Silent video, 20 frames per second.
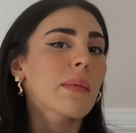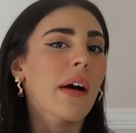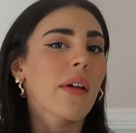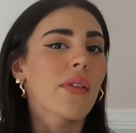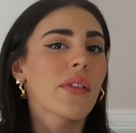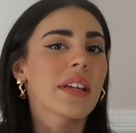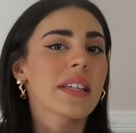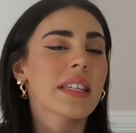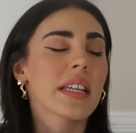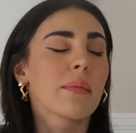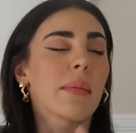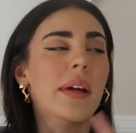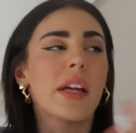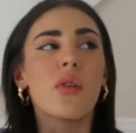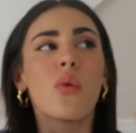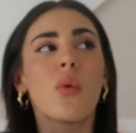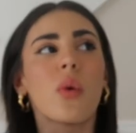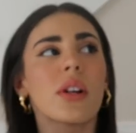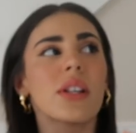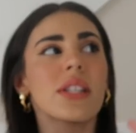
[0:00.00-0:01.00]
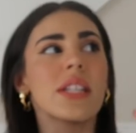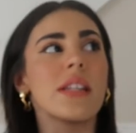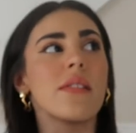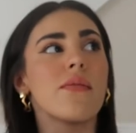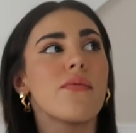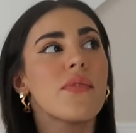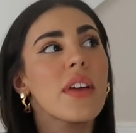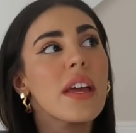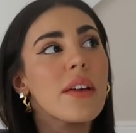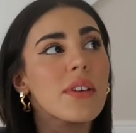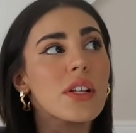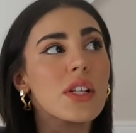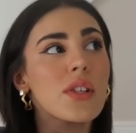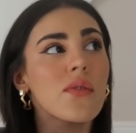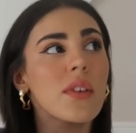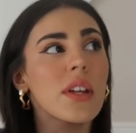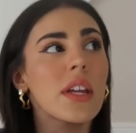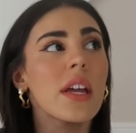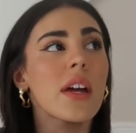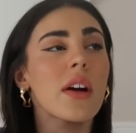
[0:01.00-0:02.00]
about this in my quarantine favorites
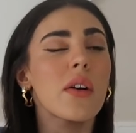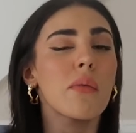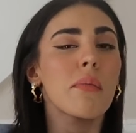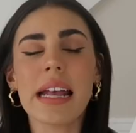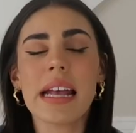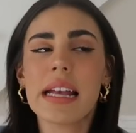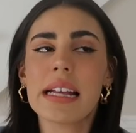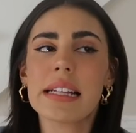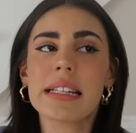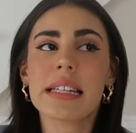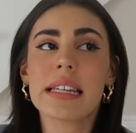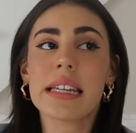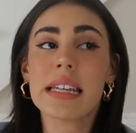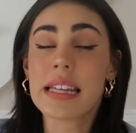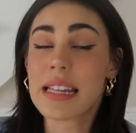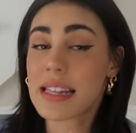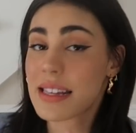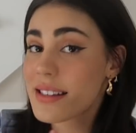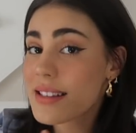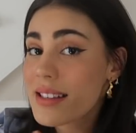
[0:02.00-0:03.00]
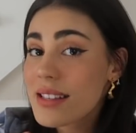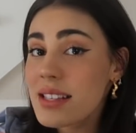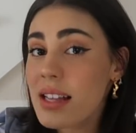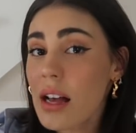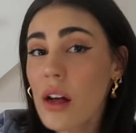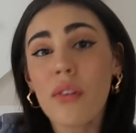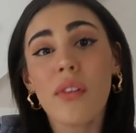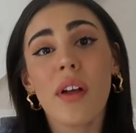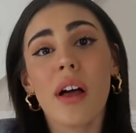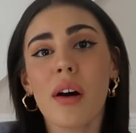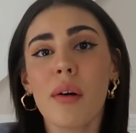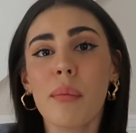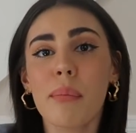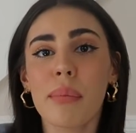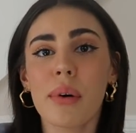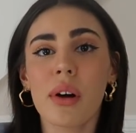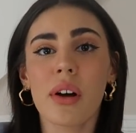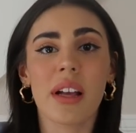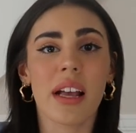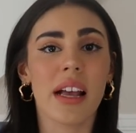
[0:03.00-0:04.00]
video. It is a
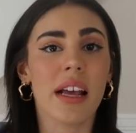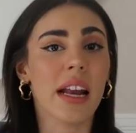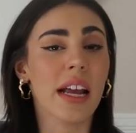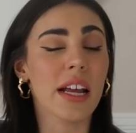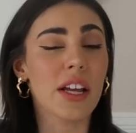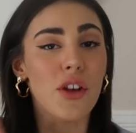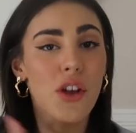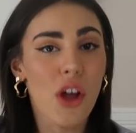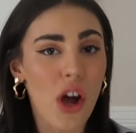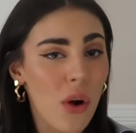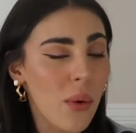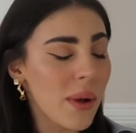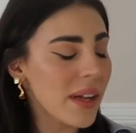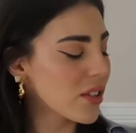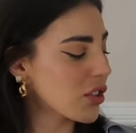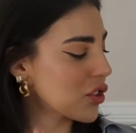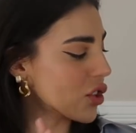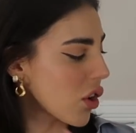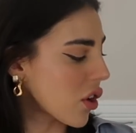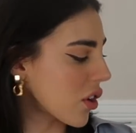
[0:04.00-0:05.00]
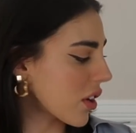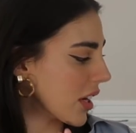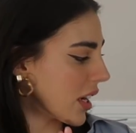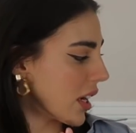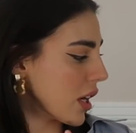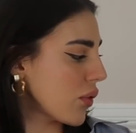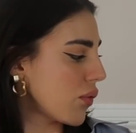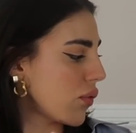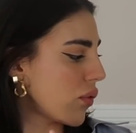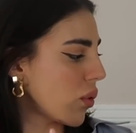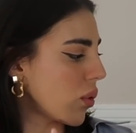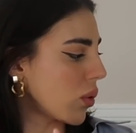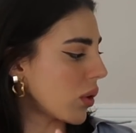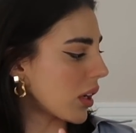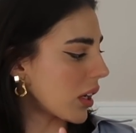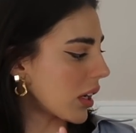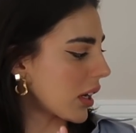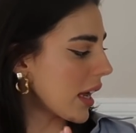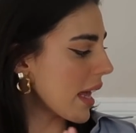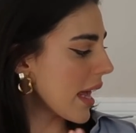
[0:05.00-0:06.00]
self-help book, and I know it's targeted
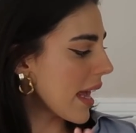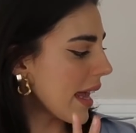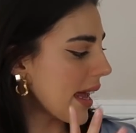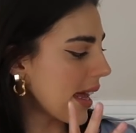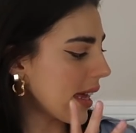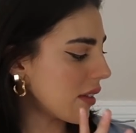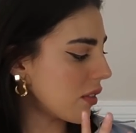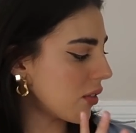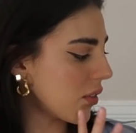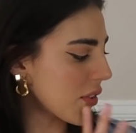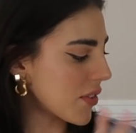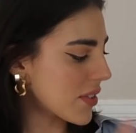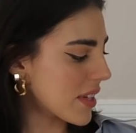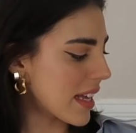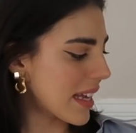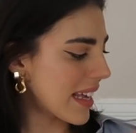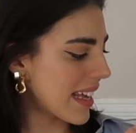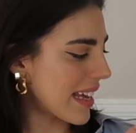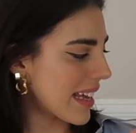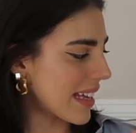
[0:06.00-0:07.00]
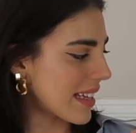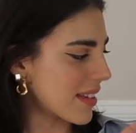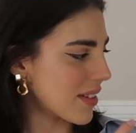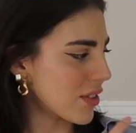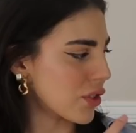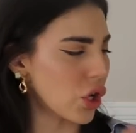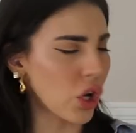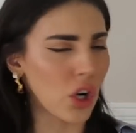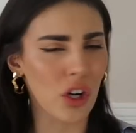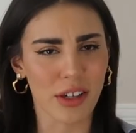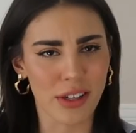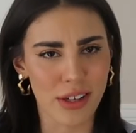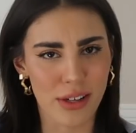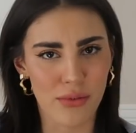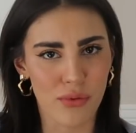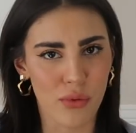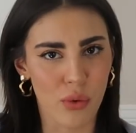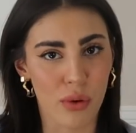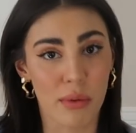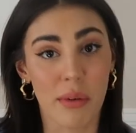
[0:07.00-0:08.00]
for, it looks like it's
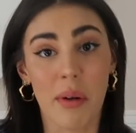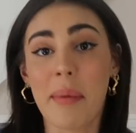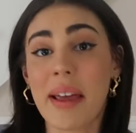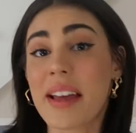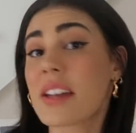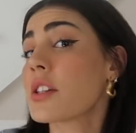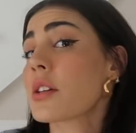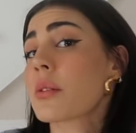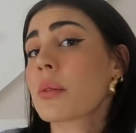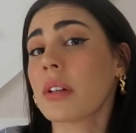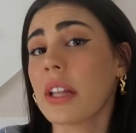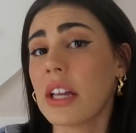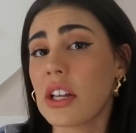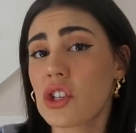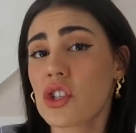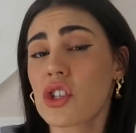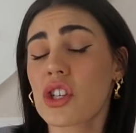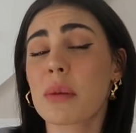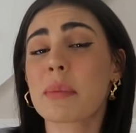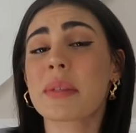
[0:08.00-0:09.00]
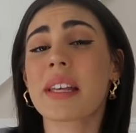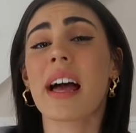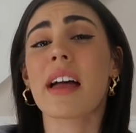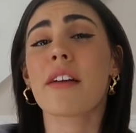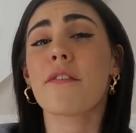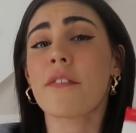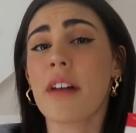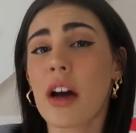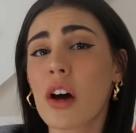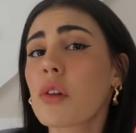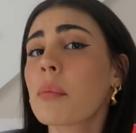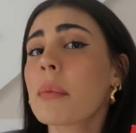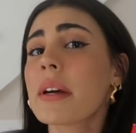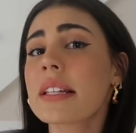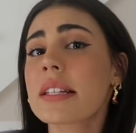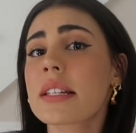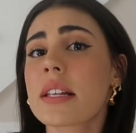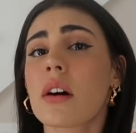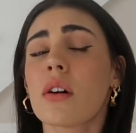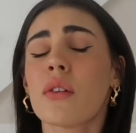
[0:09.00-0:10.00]
targeted for romantic relationships. I found
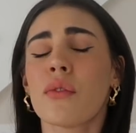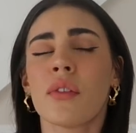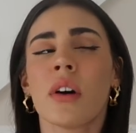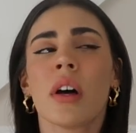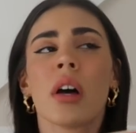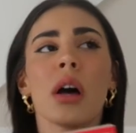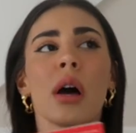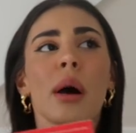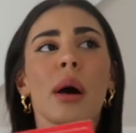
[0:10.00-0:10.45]
myself